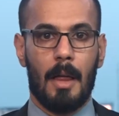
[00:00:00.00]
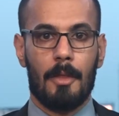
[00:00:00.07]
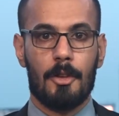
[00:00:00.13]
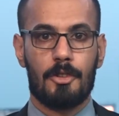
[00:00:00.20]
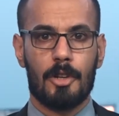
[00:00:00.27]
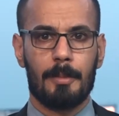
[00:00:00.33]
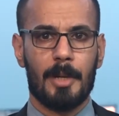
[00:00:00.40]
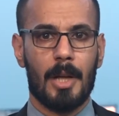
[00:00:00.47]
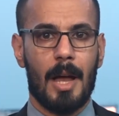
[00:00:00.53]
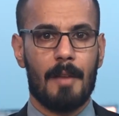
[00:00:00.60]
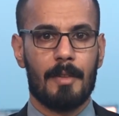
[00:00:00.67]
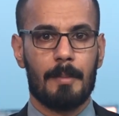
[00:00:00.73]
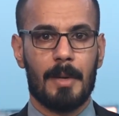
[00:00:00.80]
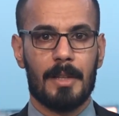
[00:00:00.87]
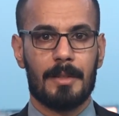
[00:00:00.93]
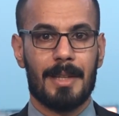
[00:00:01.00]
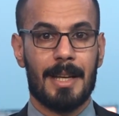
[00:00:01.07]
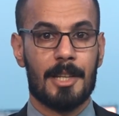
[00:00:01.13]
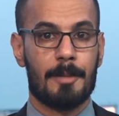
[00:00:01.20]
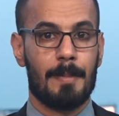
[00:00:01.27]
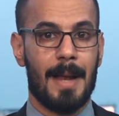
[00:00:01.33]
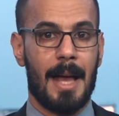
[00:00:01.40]
The German government
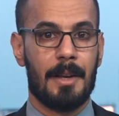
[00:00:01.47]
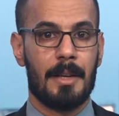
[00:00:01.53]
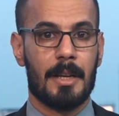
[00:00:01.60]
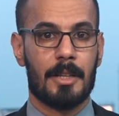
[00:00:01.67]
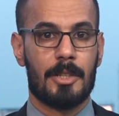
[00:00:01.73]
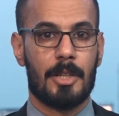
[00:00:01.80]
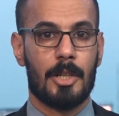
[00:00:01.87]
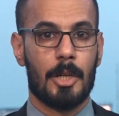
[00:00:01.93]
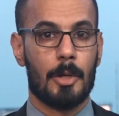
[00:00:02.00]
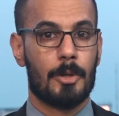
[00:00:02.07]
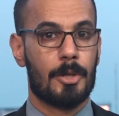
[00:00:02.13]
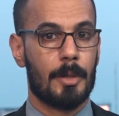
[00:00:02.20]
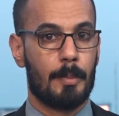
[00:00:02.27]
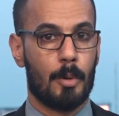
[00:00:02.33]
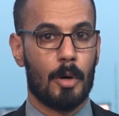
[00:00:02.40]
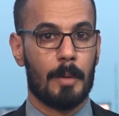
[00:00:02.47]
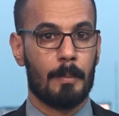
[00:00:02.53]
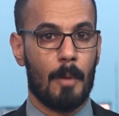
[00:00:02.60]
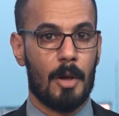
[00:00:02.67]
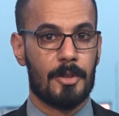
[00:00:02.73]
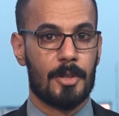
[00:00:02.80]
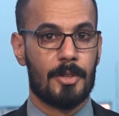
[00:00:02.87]
is planning to support
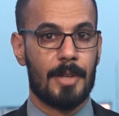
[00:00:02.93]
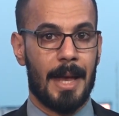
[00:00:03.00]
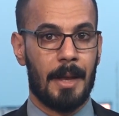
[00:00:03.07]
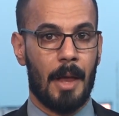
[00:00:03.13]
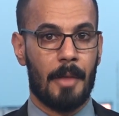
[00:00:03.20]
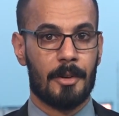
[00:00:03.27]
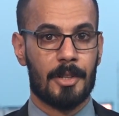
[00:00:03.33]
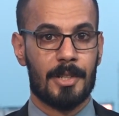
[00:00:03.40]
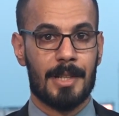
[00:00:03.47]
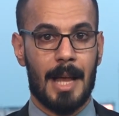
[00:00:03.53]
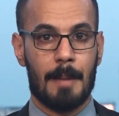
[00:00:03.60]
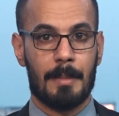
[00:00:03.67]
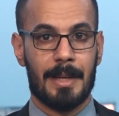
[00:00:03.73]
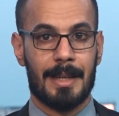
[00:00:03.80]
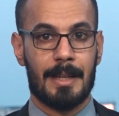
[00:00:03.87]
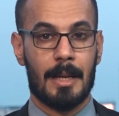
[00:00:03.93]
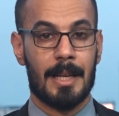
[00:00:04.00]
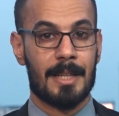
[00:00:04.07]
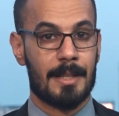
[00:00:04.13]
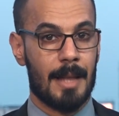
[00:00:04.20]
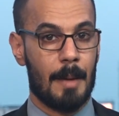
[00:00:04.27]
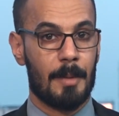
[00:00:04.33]
mosques and other
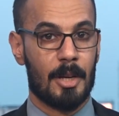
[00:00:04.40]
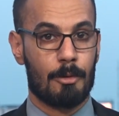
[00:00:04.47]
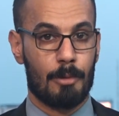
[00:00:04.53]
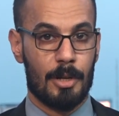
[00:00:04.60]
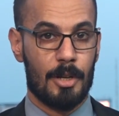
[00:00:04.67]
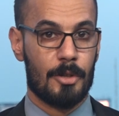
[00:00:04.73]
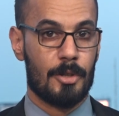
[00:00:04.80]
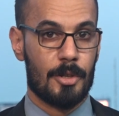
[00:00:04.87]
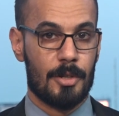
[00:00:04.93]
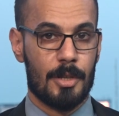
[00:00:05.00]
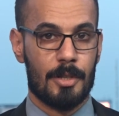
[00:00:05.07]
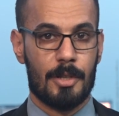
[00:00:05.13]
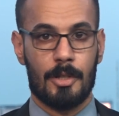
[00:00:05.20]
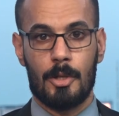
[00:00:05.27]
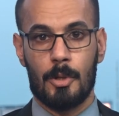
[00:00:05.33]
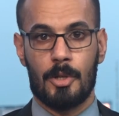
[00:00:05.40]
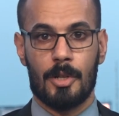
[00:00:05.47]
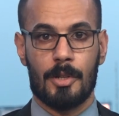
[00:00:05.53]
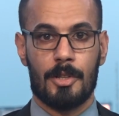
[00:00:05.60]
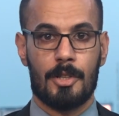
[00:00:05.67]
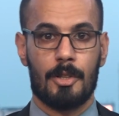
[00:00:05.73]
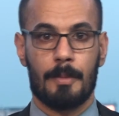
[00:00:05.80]
Islamic religious
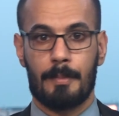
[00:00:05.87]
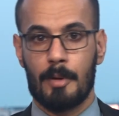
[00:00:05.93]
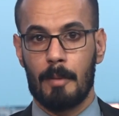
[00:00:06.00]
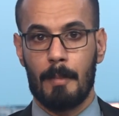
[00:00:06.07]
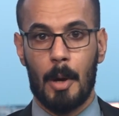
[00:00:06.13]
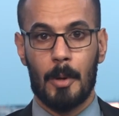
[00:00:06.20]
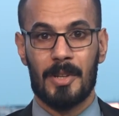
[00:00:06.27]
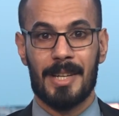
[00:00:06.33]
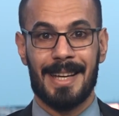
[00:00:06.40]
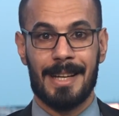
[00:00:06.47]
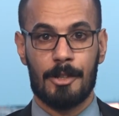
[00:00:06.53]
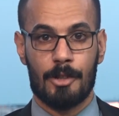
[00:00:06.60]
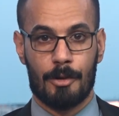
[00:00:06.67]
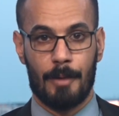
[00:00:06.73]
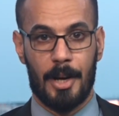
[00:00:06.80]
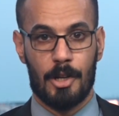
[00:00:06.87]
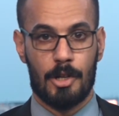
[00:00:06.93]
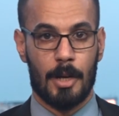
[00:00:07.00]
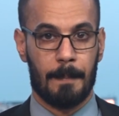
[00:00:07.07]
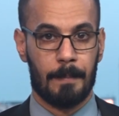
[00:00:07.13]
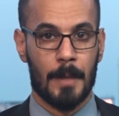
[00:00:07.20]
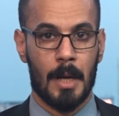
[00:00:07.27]
institutions to promote
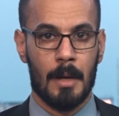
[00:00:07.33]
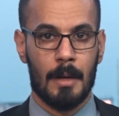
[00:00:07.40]
integration.